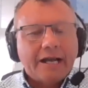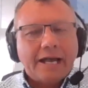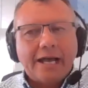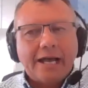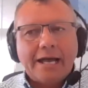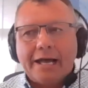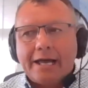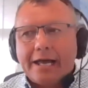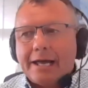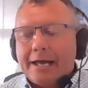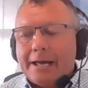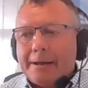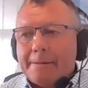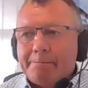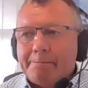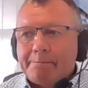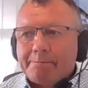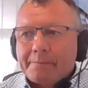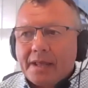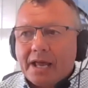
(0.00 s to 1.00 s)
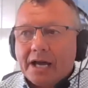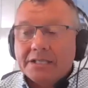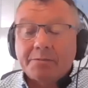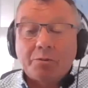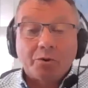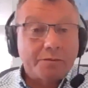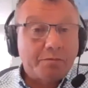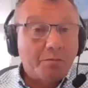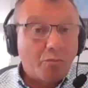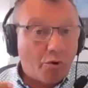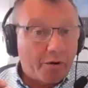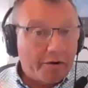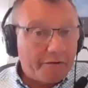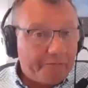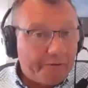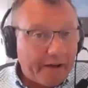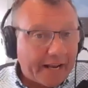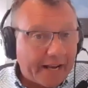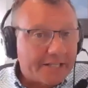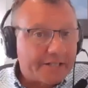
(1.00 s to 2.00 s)
more
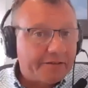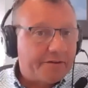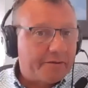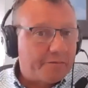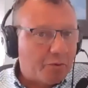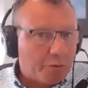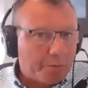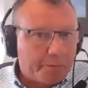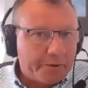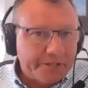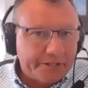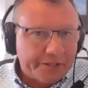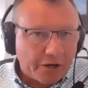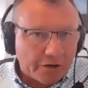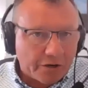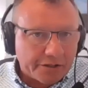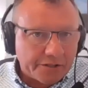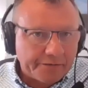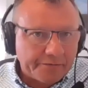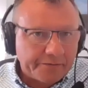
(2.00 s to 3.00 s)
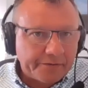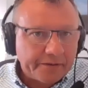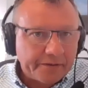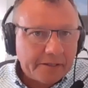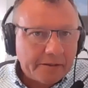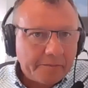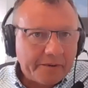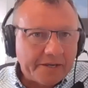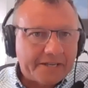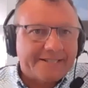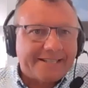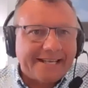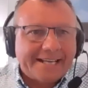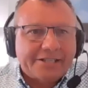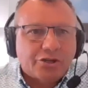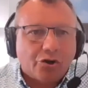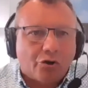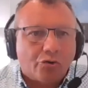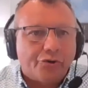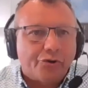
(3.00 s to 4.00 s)
effective and more productive, because they
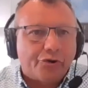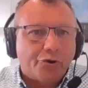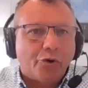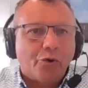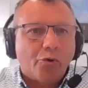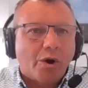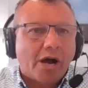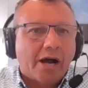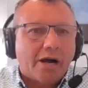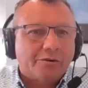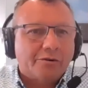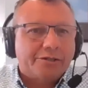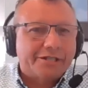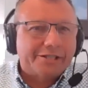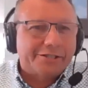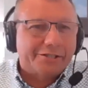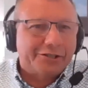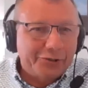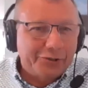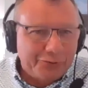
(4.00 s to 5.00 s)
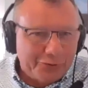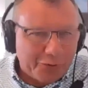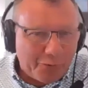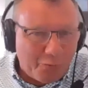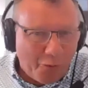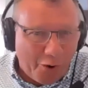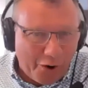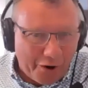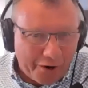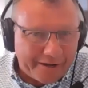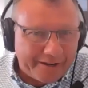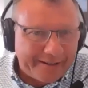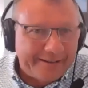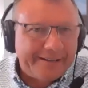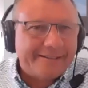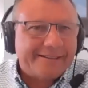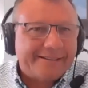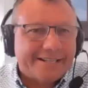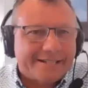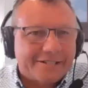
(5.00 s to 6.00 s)
don't know how to do the work
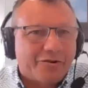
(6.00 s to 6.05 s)
that's